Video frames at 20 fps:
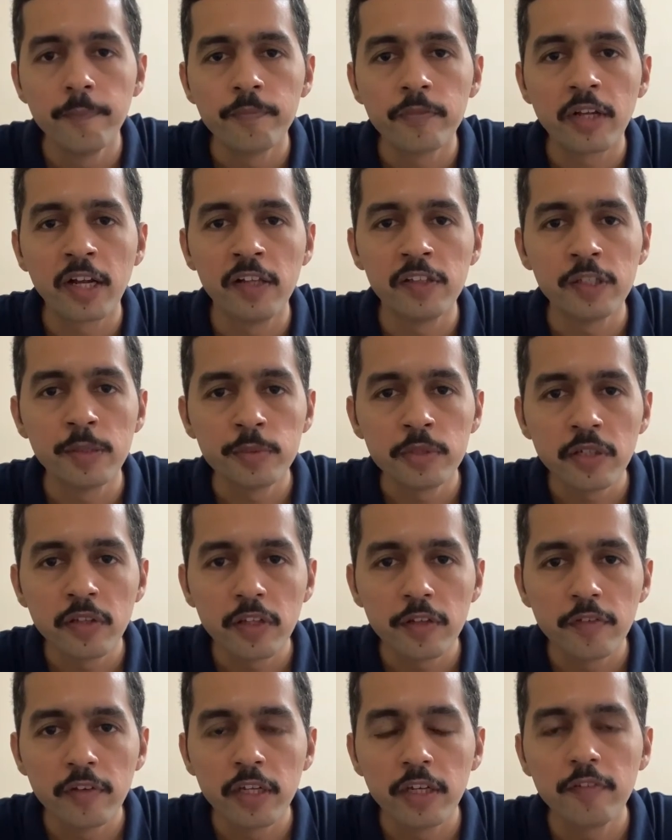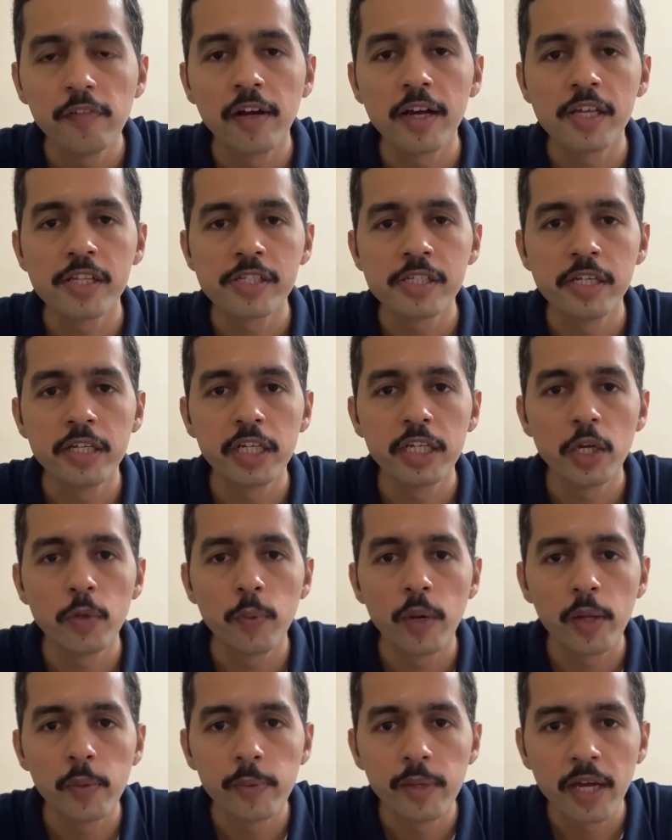Consumption is a very vast area
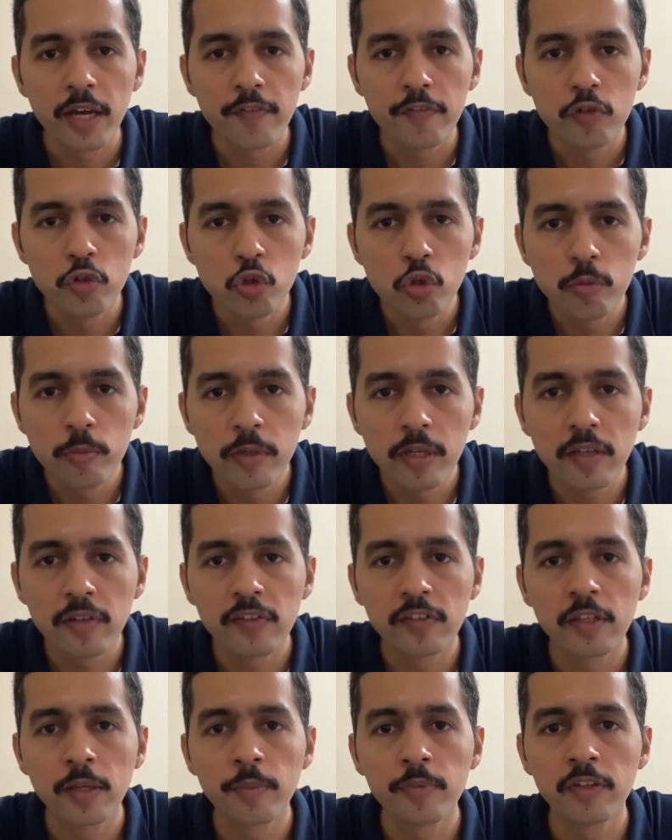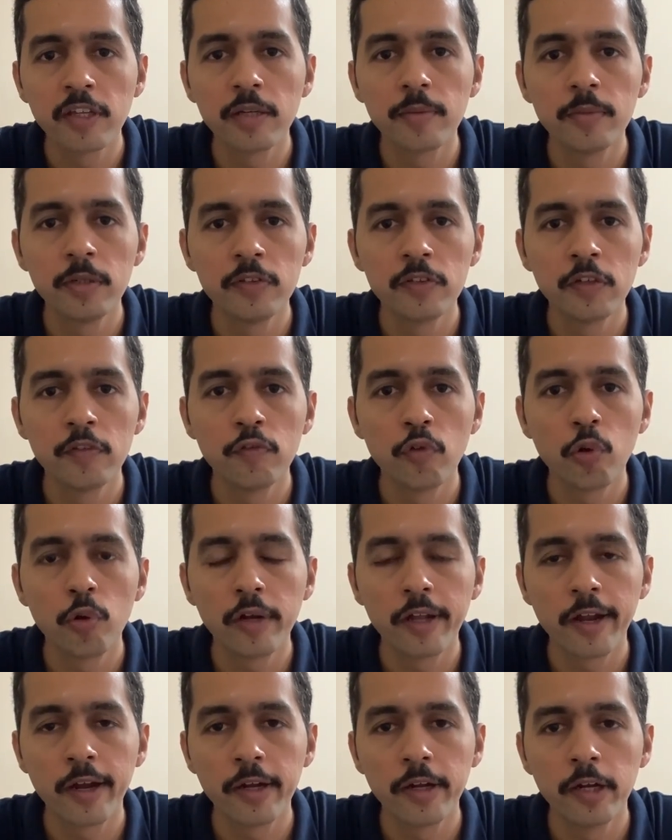where we have numerous subsegments involved,
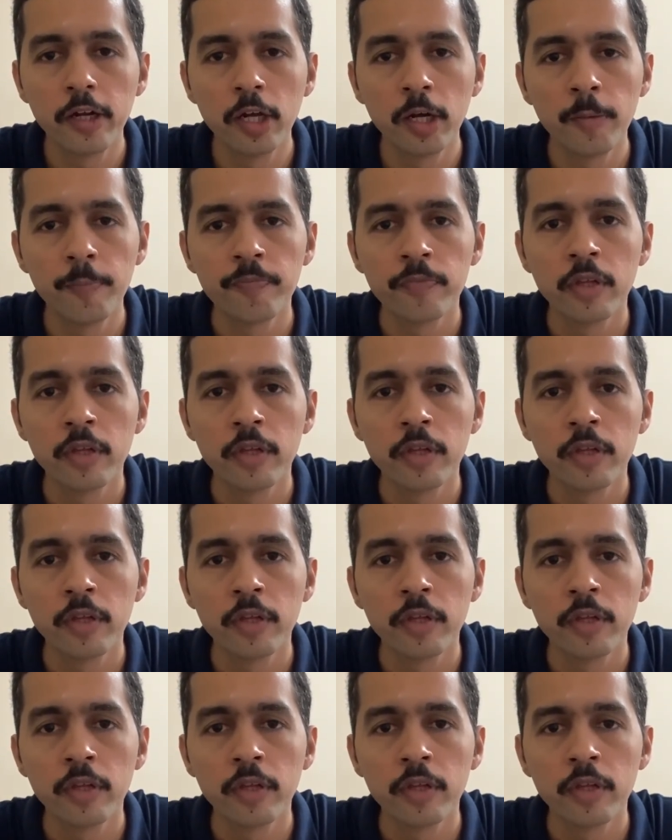and